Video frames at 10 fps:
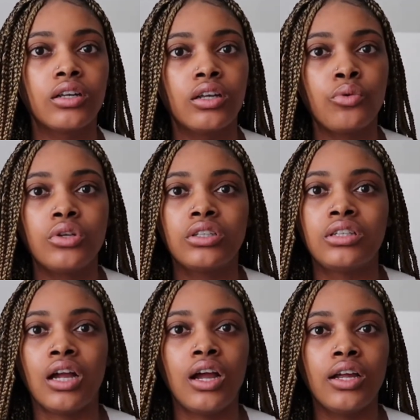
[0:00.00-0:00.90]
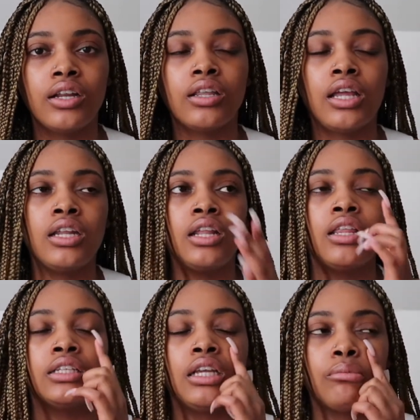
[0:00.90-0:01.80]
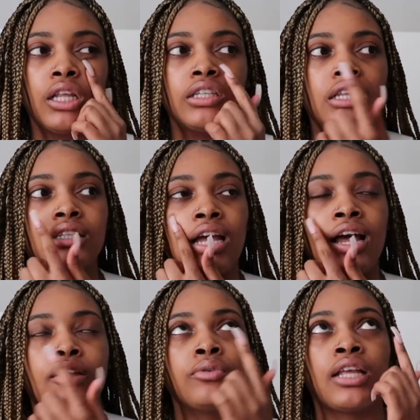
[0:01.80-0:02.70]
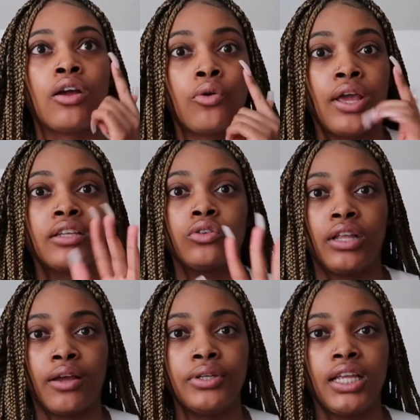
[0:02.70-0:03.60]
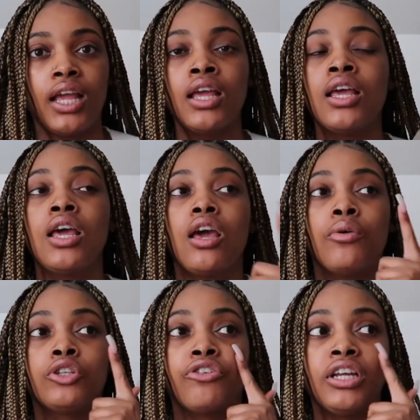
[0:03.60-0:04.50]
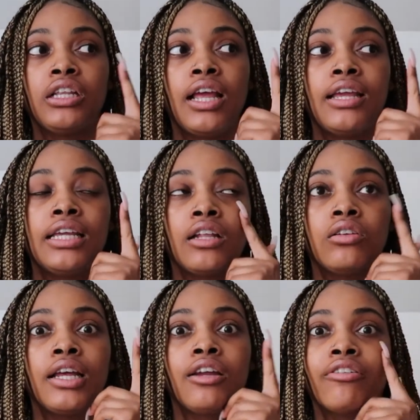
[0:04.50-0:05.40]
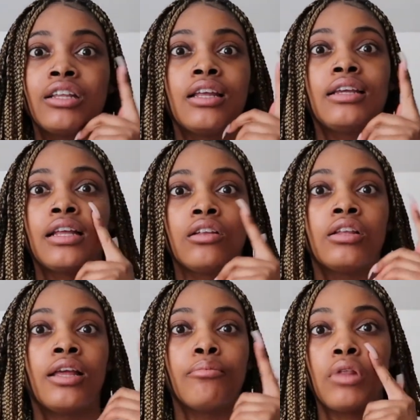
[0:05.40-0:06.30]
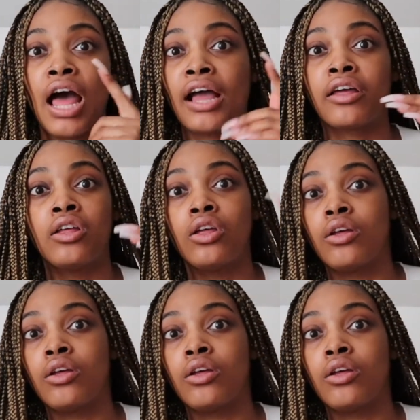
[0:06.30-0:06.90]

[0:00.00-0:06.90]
It was done. They did the same thing to this eye. It was like, okay, so like I was saying, it was green light, yellow light, green light, yellow light, black.